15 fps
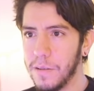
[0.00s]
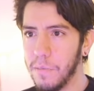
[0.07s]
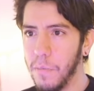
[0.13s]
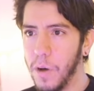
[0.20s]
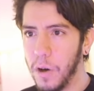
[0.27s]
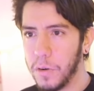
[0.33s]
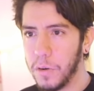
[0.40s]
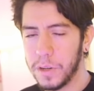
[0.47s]

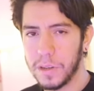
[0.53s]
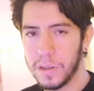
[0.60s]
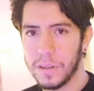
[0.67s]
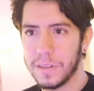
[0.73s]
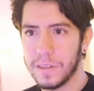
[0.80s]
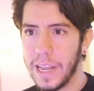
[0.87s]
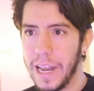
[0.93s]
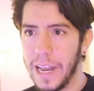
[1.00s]
mode
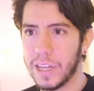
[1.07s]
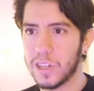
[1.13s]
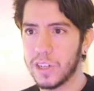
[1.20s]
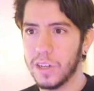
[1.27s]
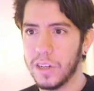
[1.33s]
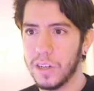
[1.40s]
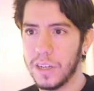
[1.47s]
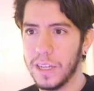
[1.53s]

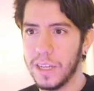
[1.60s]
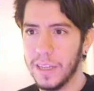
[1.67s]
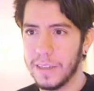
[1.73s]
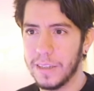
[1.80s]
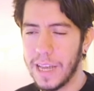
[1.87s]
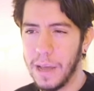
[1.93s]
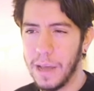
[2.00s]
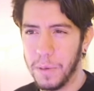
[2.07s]
selection
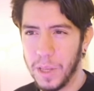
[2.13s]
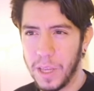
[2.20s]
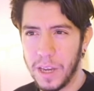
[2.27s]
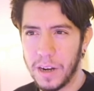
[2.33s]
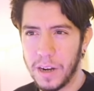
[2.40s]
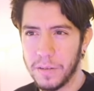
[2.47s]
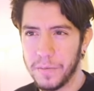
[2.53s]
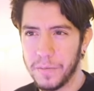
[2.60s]
is up
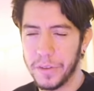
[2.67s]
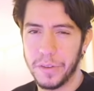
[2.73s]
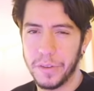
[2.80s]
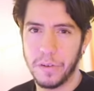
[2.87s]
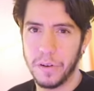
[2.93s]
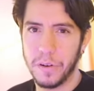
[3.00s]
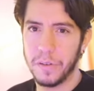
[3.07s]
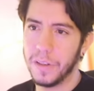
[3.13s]
here on
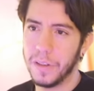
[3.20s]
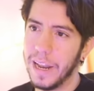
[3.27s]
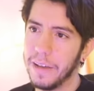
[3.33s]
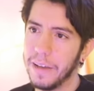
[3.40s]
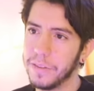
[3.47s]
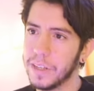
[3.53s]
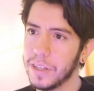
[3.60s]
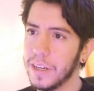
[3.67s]
the
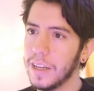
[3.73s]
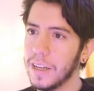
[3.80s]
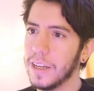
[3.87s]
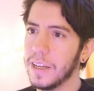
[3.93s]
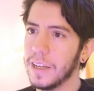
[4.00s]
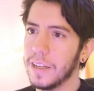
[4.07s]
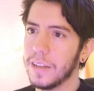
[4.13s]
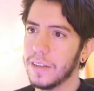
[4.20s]
left,
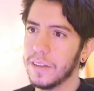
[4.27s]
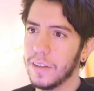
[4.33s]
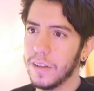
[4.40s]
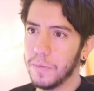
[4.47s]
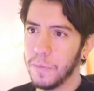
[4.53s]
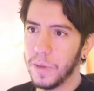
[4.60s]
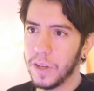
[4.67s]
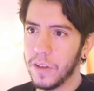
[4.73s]

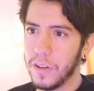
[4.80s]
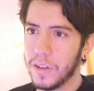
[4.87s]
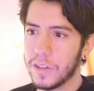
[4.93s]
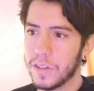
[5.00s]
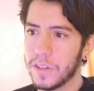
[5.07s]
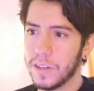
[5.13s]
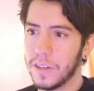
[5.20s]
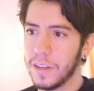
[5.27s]

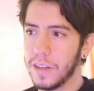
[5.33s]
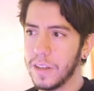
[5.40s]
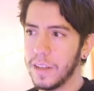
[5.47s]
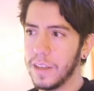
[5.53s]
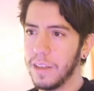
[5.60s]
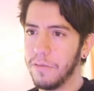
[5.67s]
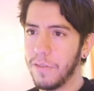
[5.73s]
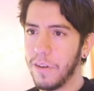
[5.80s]
because
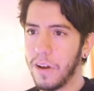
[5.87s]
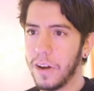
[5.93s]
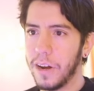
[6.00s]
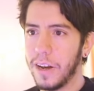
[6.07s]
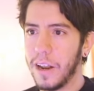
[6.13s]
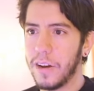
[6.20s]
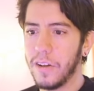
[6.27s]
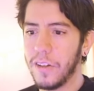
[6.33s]
if you are
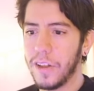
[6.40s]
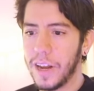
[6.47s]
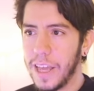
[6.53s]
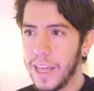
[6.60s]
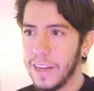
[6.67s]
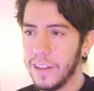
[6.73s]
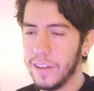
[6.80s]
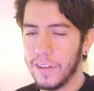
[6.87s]
in another
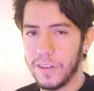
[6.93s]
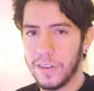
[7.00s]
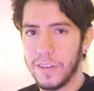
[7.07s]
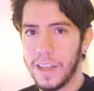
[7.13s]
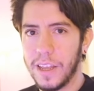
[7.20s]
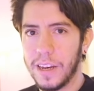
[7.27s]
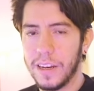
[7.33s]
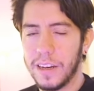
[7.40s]
editor,
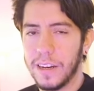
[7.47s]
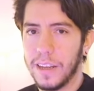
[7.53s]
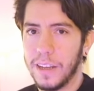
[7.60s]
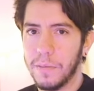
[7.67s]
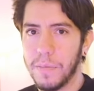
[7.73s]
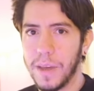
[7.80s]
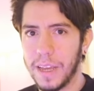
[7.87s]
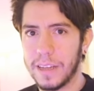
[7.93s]
then it
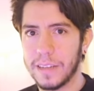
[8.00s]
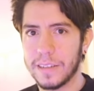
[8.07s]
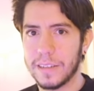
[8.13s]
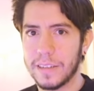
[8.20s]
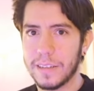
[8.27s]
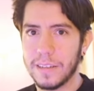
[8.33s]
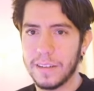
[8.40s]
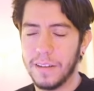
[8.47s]

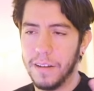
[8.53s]
makes